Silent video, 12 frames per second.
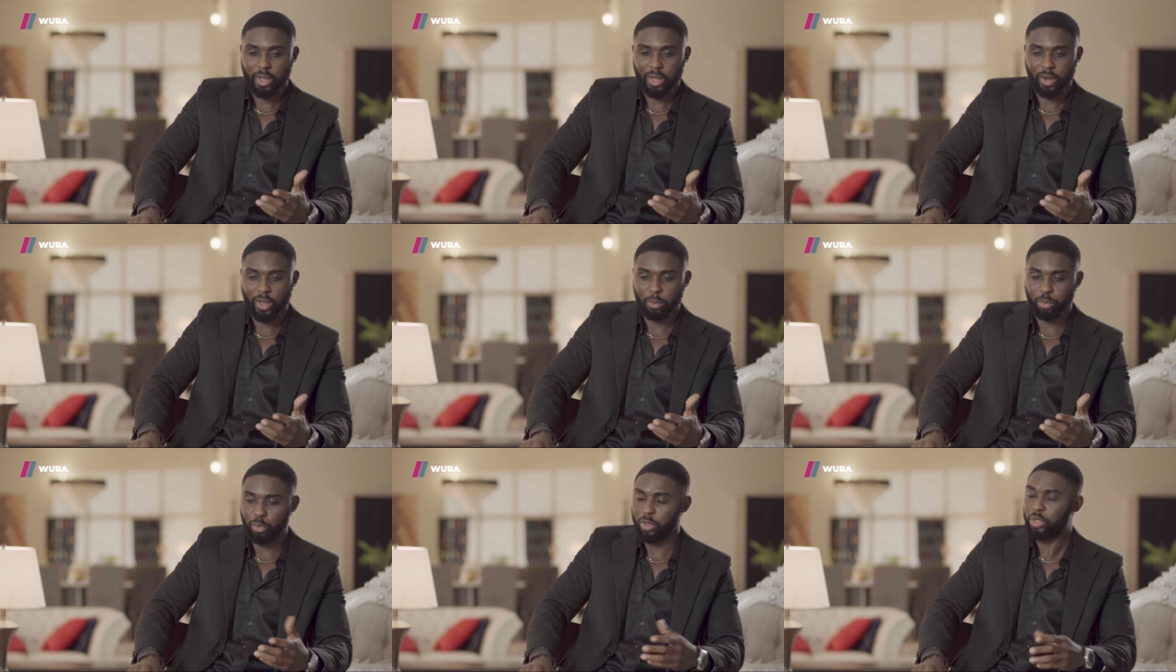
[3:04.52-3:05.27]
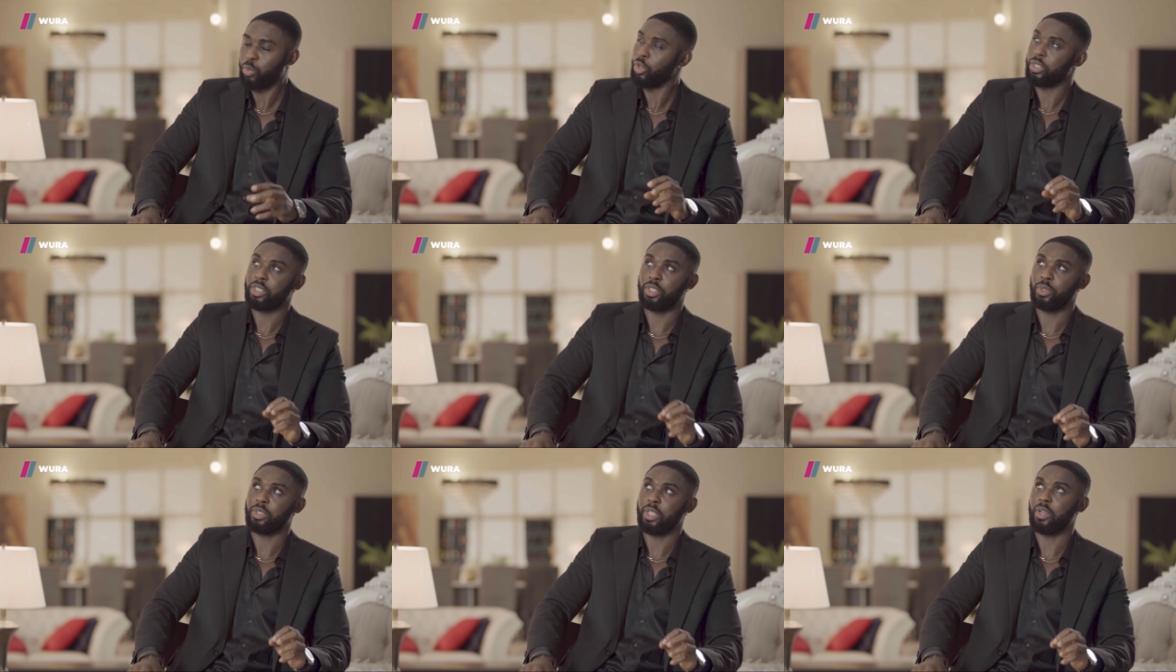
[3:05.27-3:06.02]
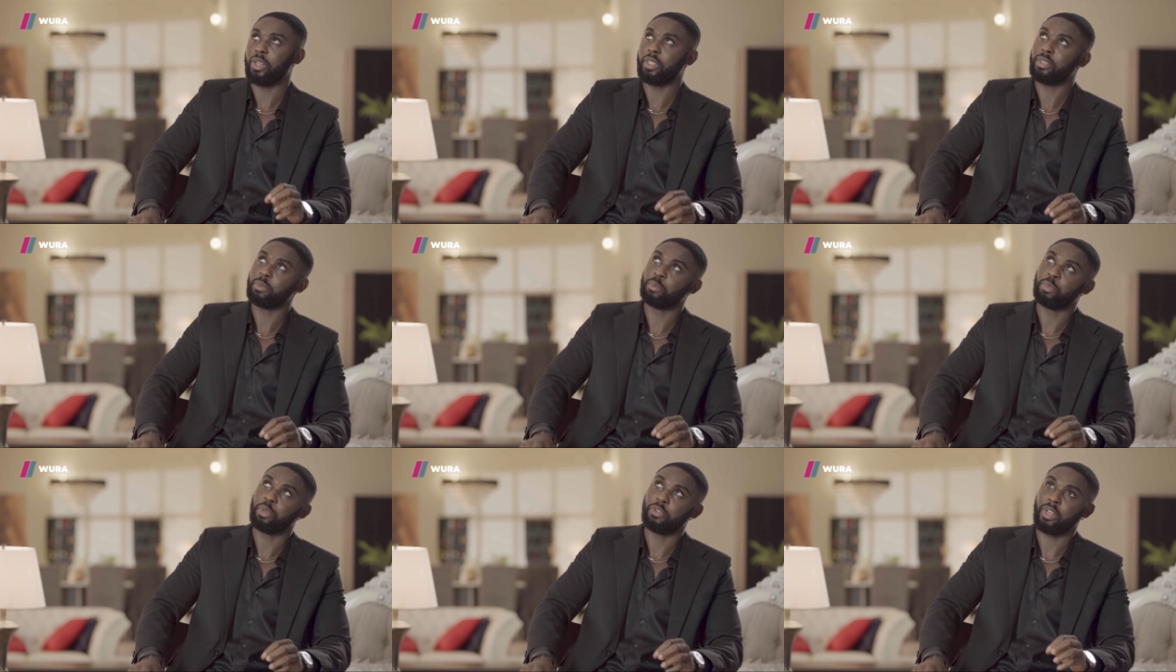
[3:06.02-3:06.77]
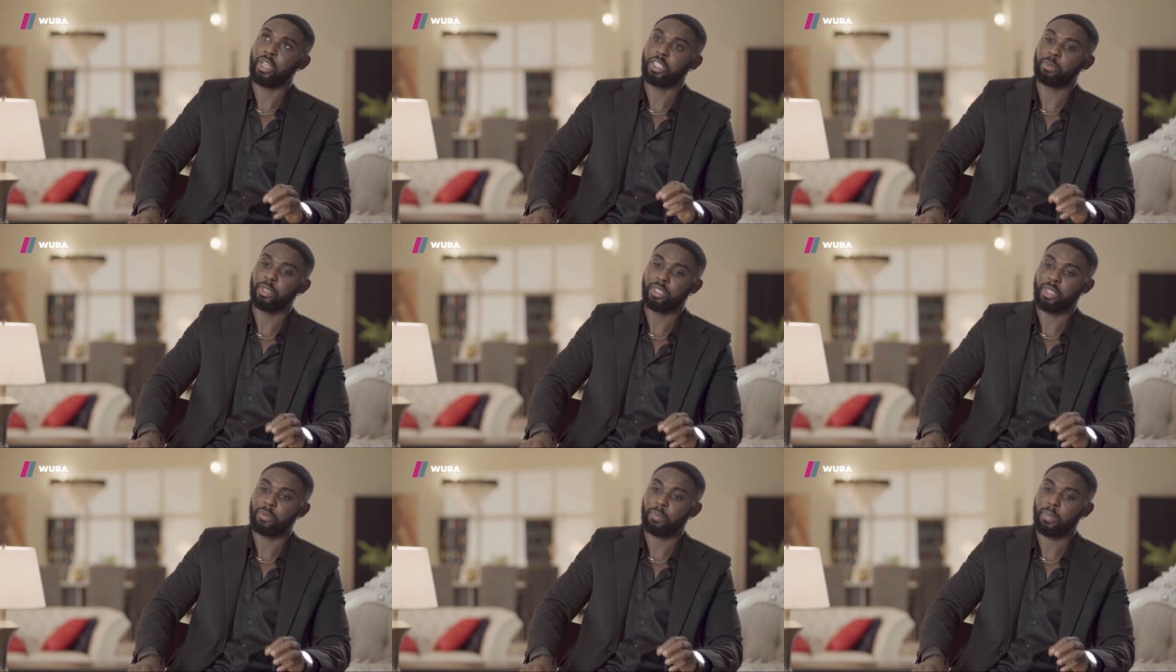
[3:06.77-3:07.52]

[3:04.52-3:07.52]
what's the word to use now that perfectly explains it?